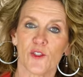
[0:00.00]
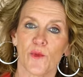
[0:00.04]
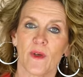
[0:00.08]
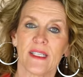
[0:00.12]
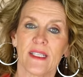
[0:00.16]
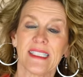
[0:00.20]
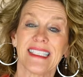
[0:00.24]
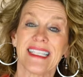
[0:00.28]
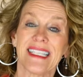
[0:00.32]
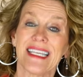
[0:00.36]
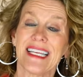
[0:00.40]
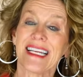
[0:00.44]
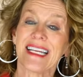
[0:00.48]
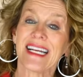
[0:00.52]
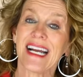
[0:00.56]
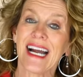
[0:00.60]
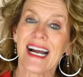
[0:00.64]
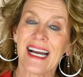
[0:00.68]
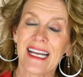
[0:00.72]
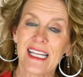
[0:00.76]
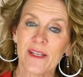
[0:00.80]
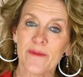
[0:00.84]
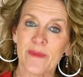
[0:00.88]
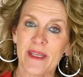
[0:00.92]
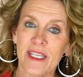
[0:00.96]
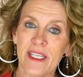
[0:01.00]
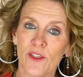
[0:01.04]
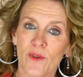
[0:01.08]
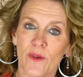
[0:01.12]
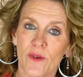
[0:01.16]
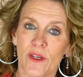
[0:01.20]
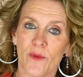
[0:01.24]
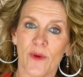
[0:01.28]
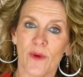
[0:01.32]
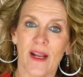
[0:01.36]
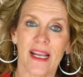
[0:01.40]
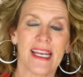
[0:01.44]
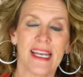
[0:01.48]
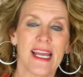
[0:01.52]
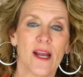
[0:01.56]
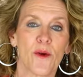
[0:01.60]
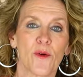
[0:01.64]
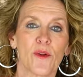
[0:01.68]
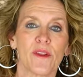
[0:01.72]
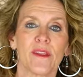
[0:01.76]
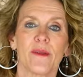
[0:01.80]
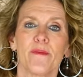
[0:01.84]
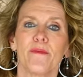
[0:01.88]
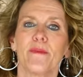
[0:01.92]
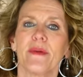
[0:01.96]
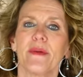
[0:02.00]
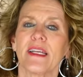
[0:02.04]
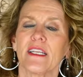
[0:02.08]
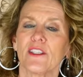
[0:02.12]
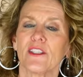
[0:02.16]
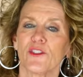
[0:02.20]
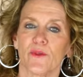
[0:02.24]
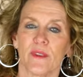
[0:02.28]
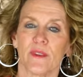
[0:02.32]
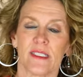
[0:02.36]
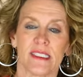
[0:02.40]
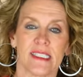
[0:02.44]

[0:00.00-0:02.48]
What's the economy doing? Right now, we're in the biggest